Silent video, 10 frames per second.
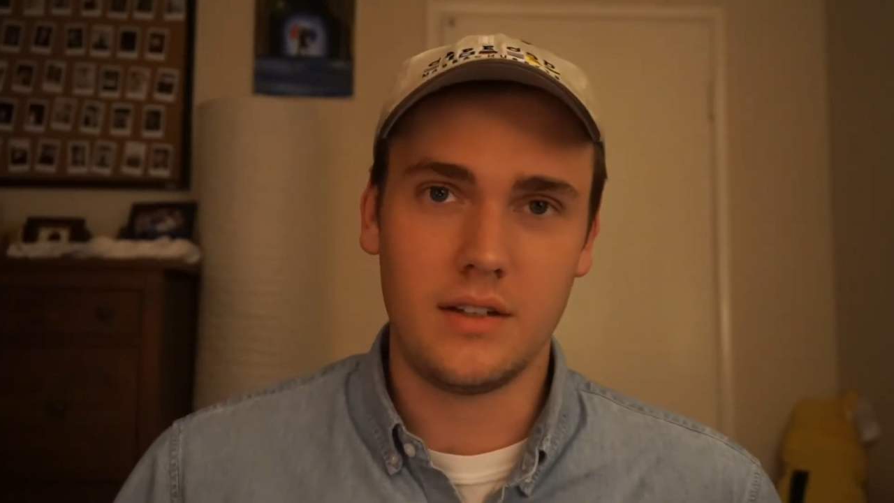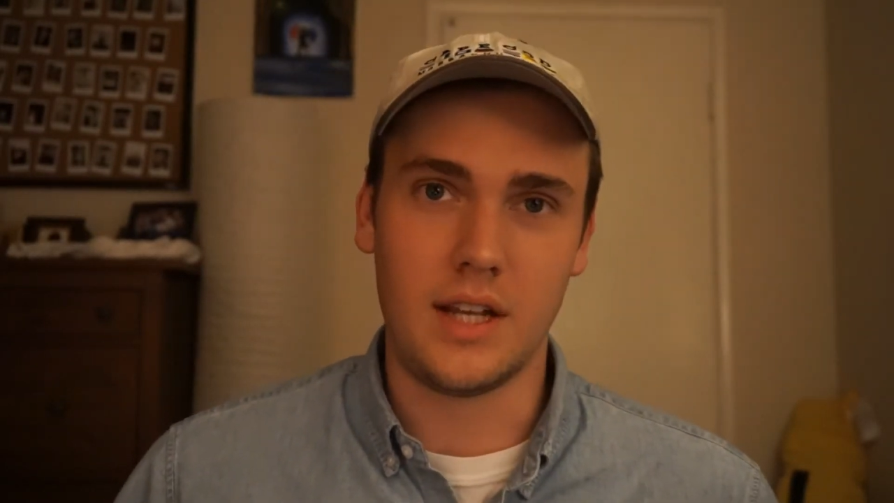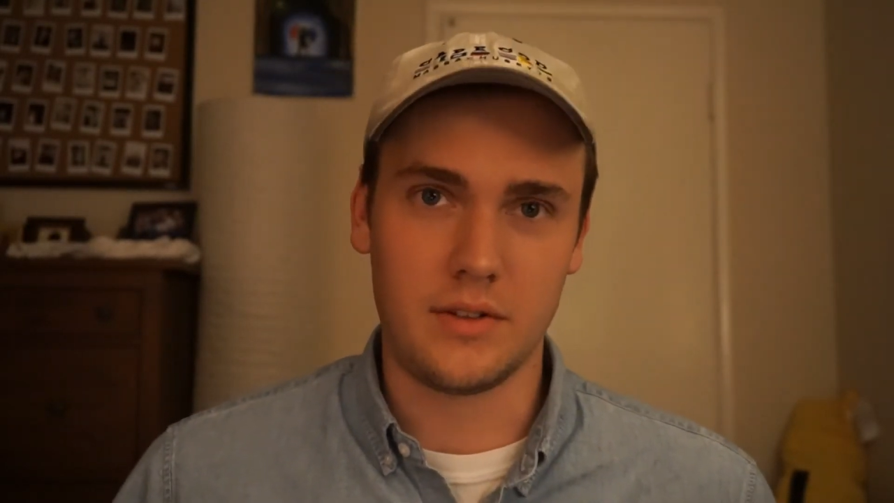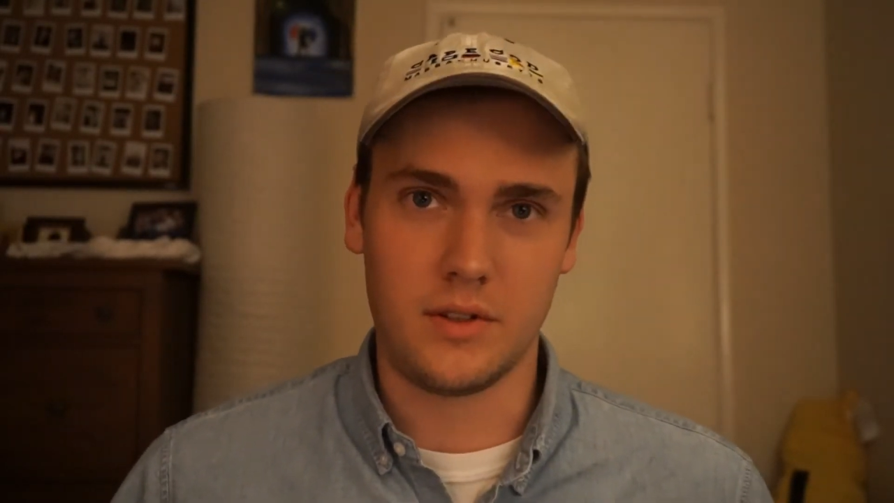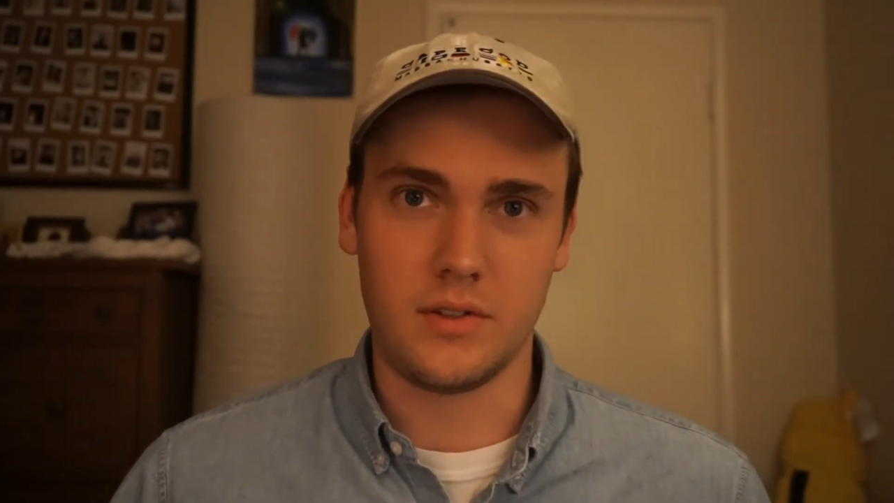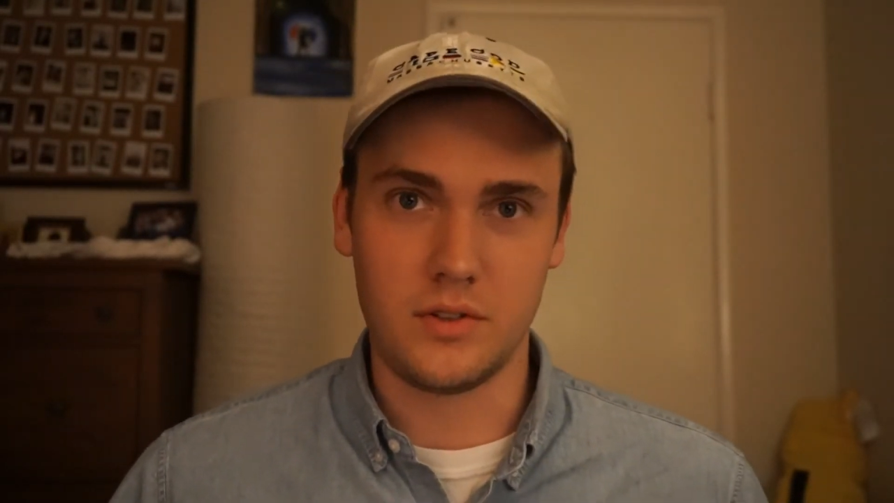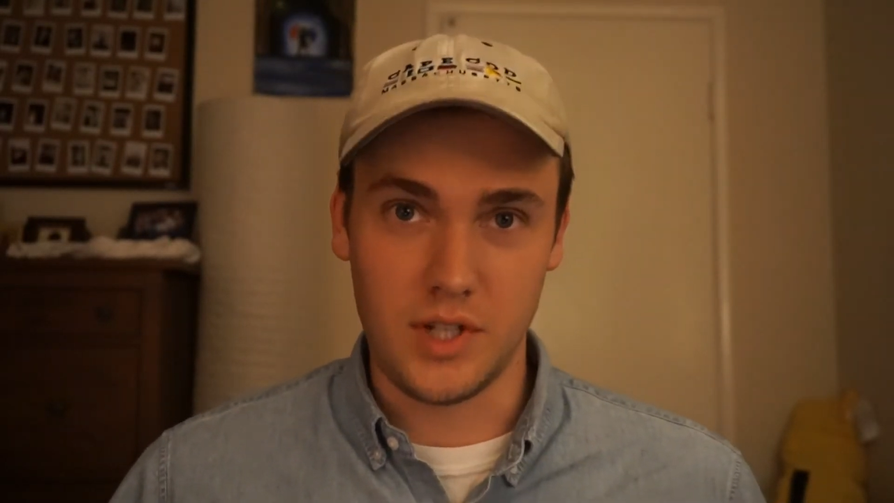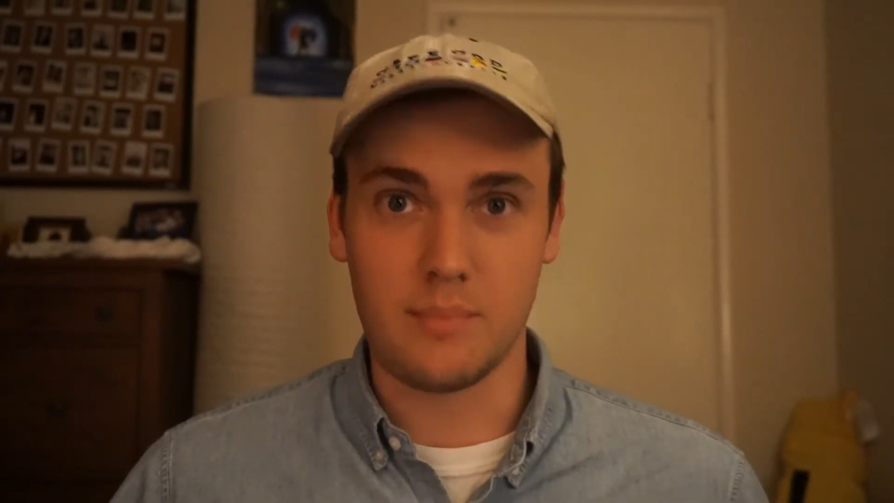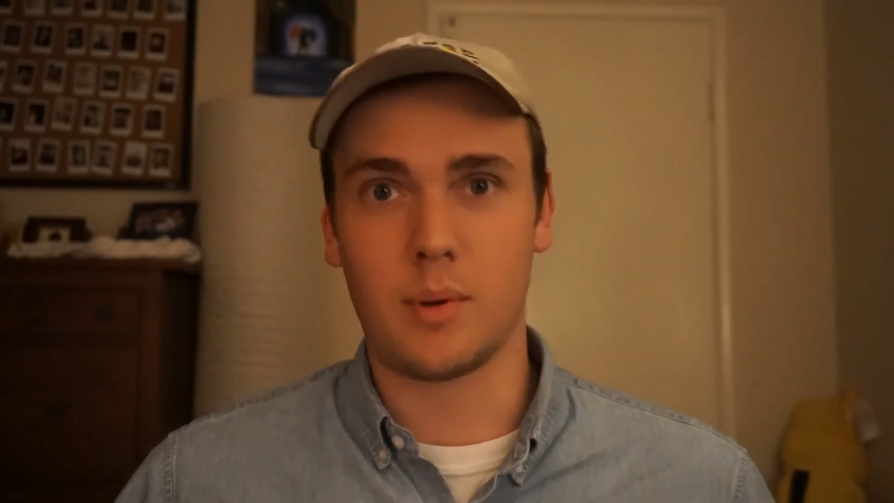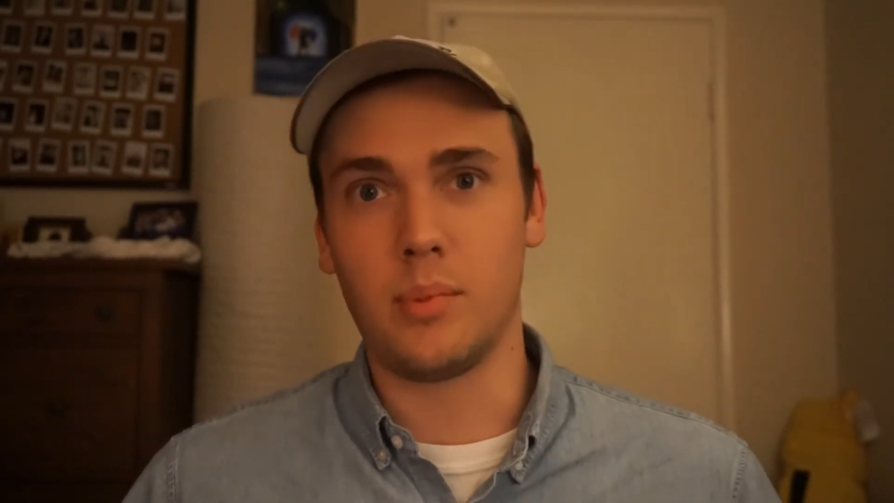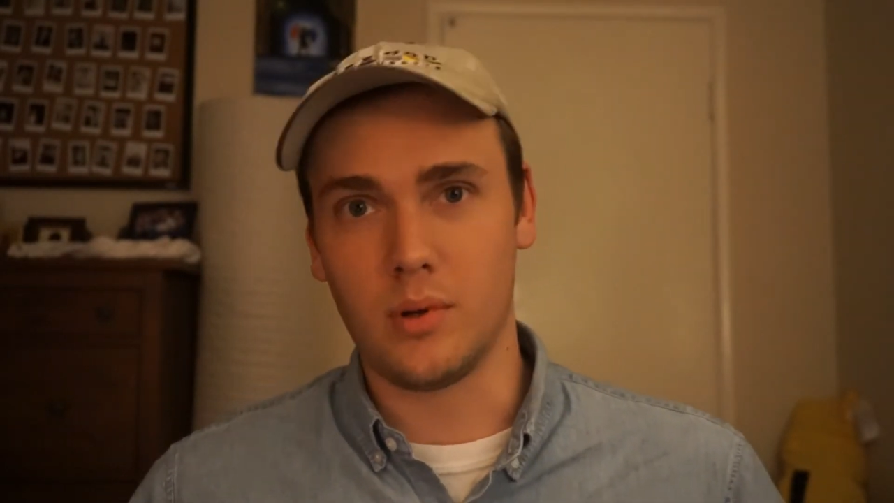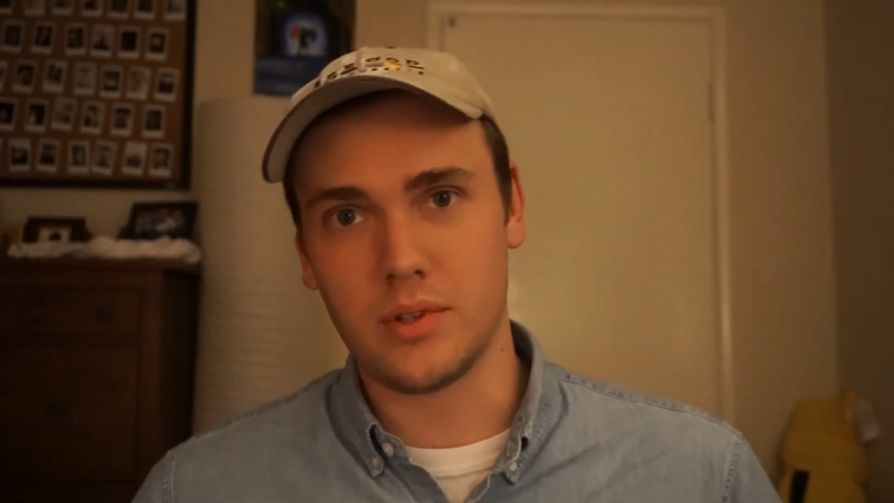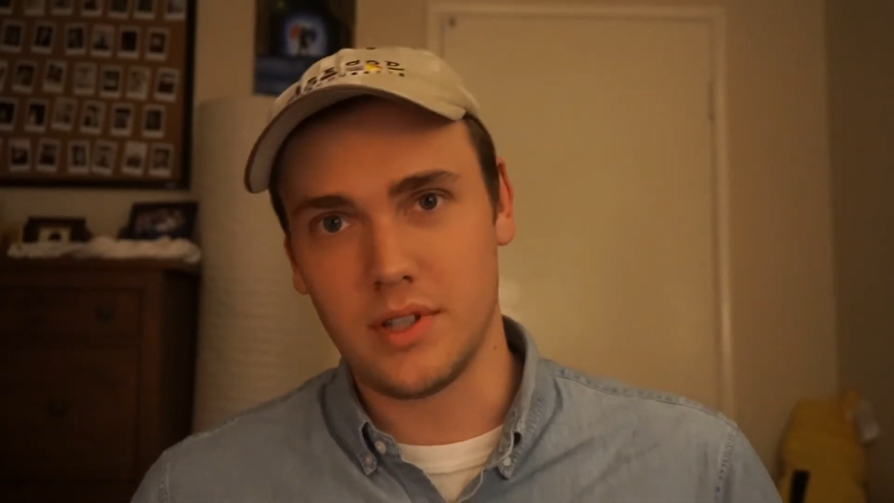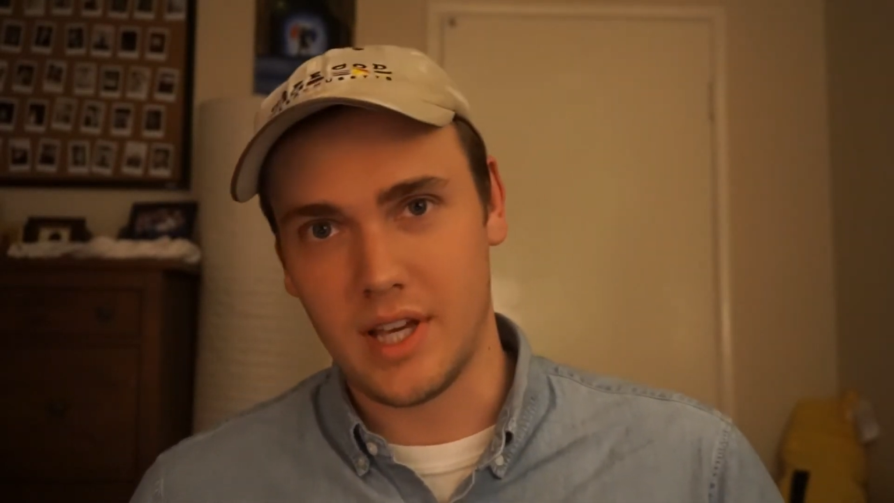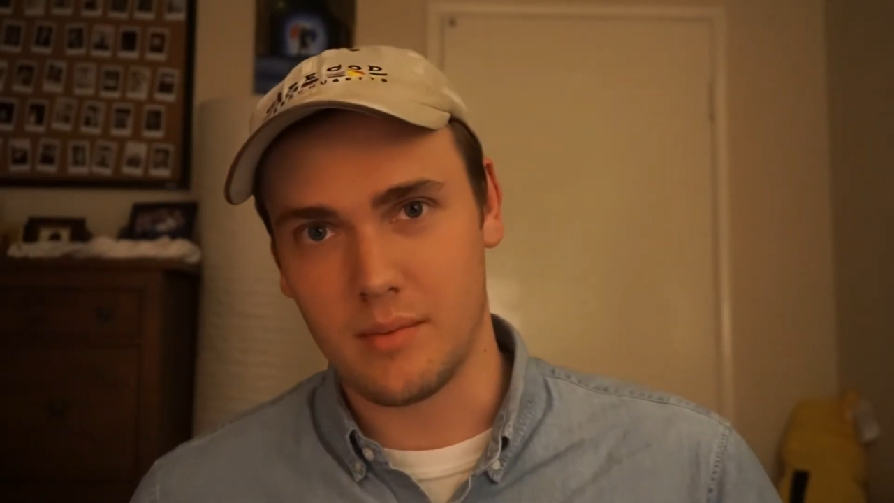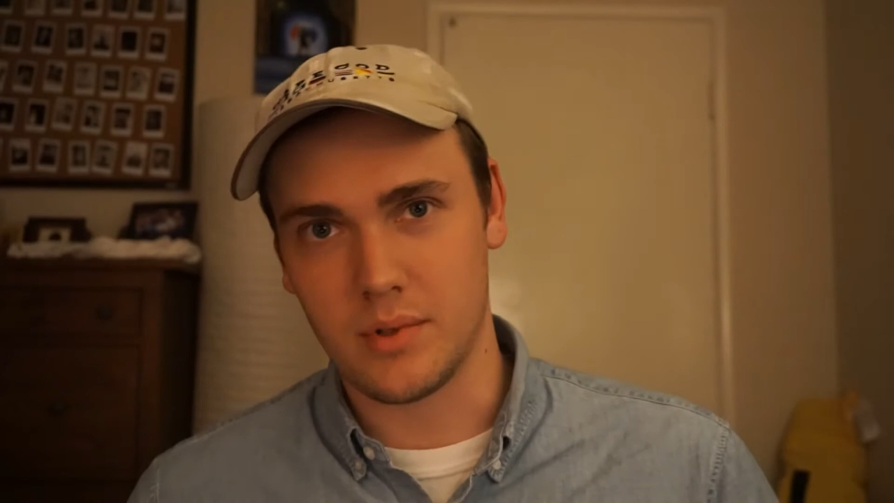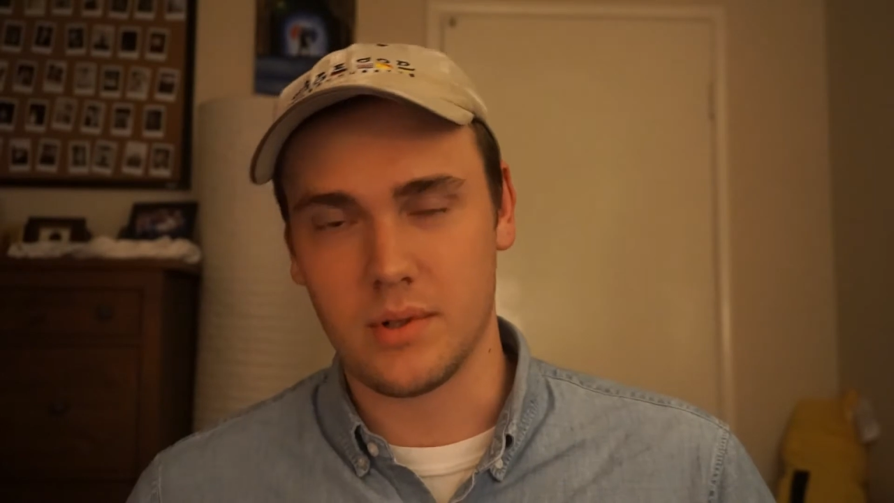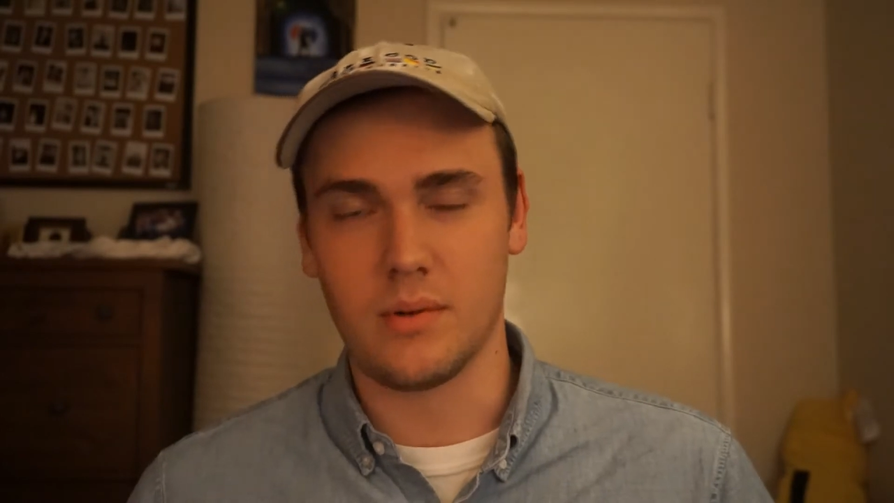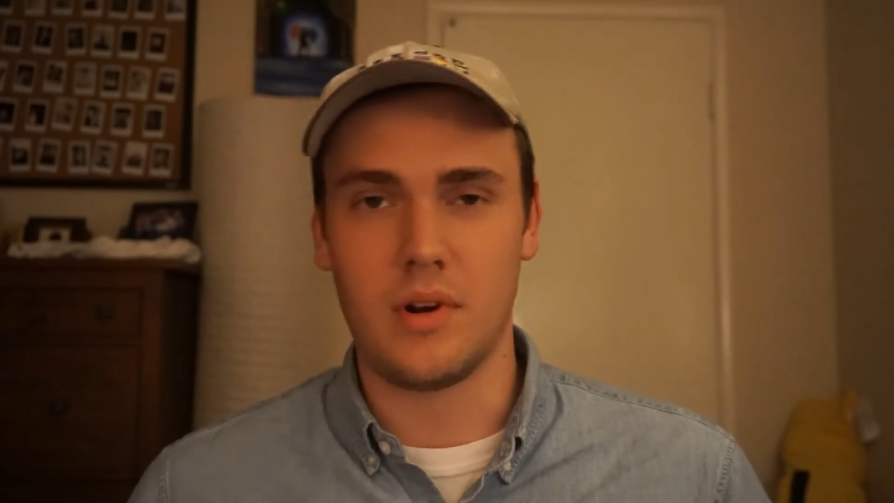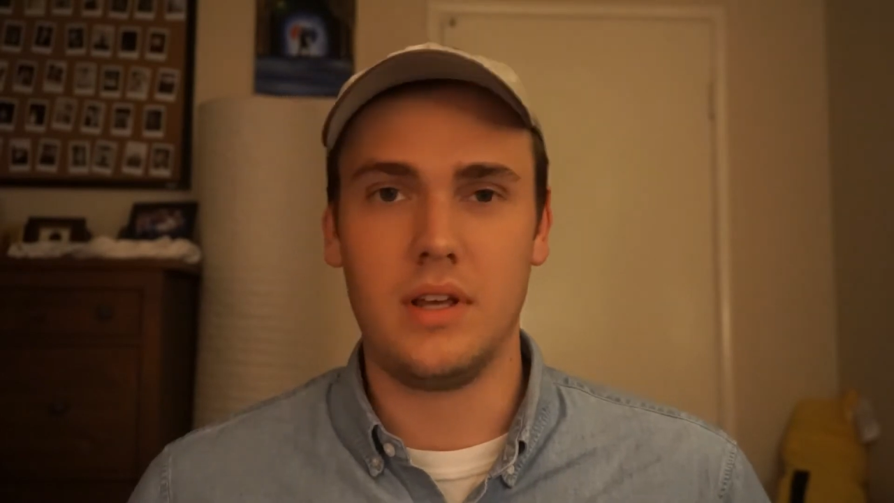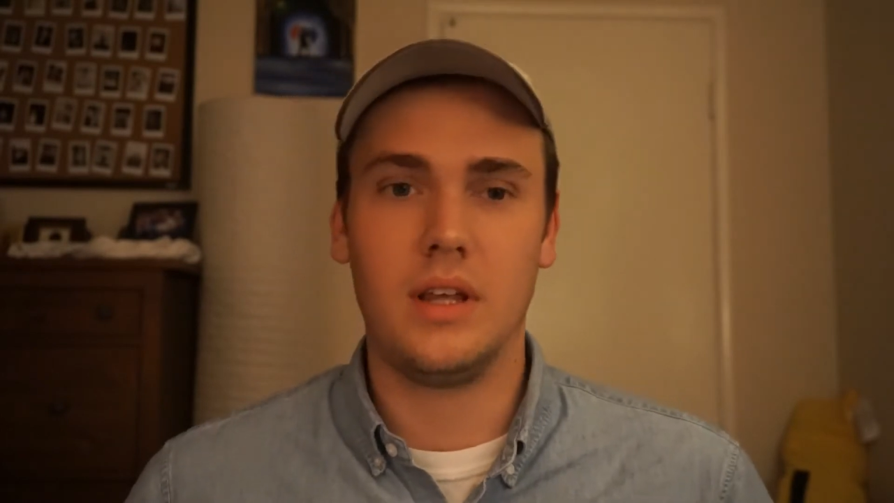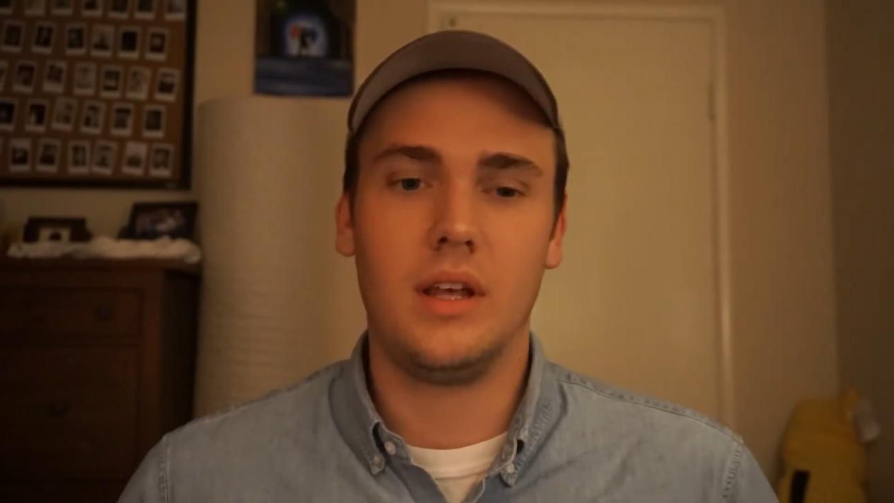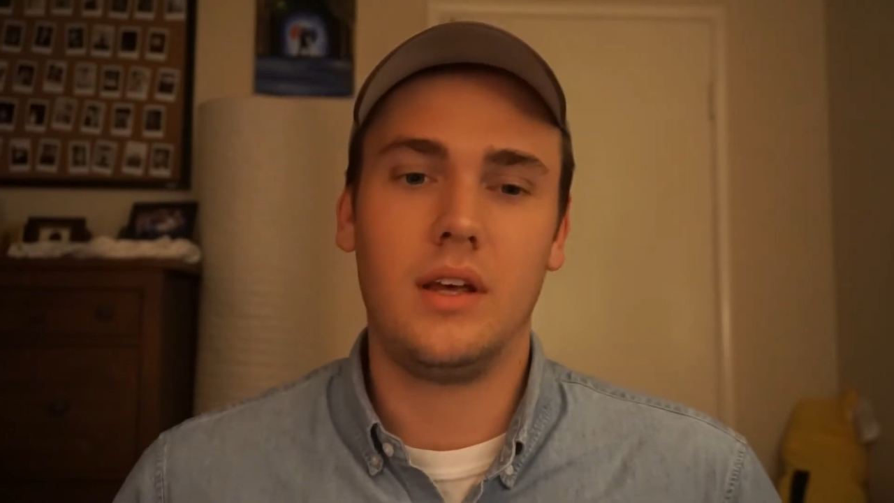NASA's Jet Propulsion Laboratory,